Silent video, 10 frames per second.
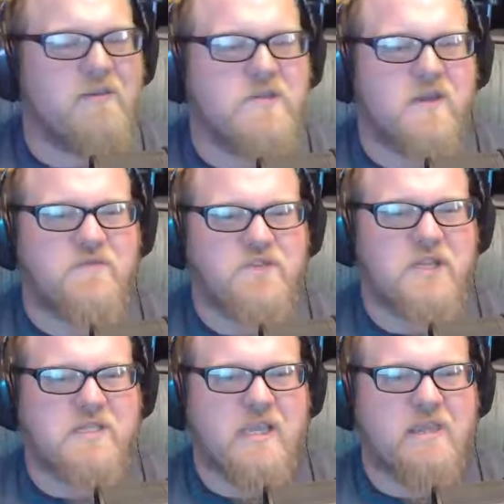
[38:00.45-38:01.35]
use every
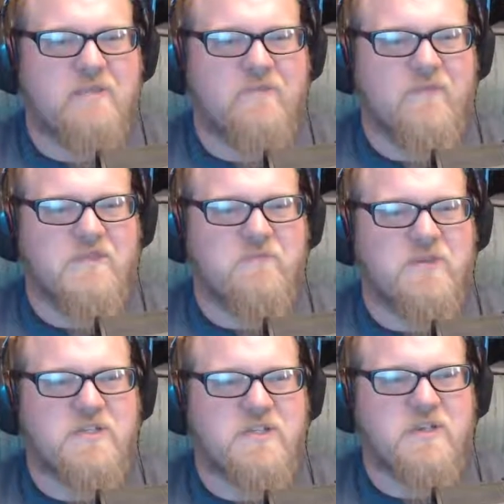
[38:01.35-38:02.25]
chance I get for some
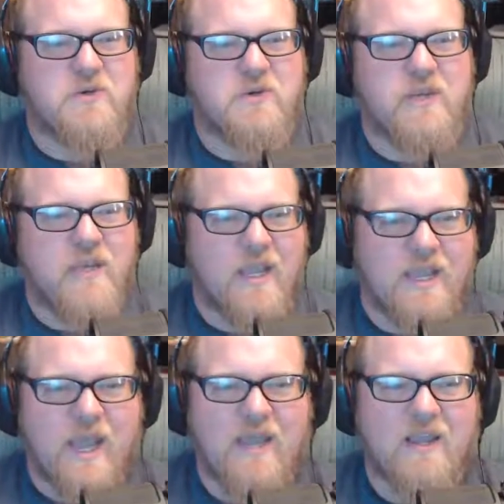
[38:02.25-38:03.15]
reason. So Nick
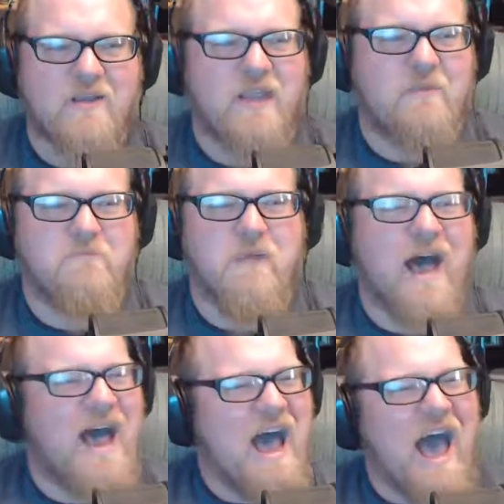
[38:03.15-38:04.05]
and I are like
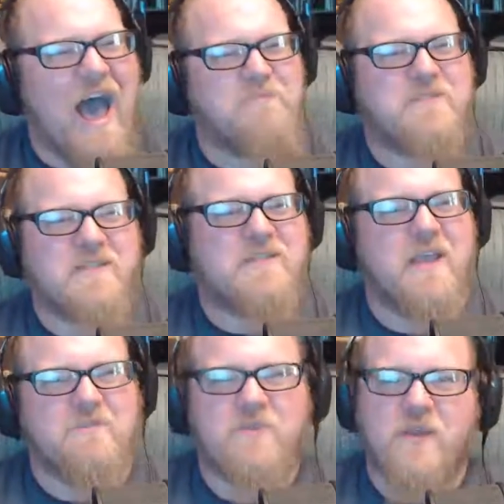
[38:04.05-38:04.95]
opposite
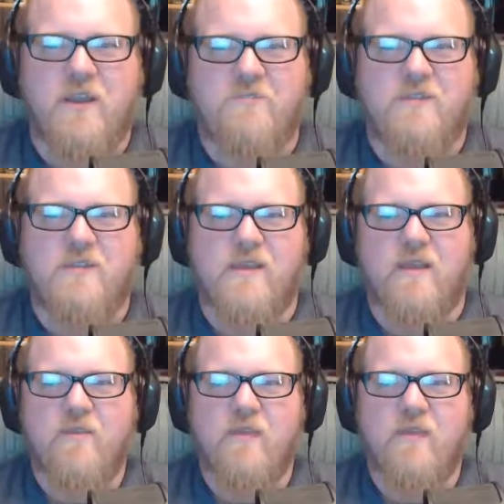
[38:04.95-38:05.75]
steps when it comes to that.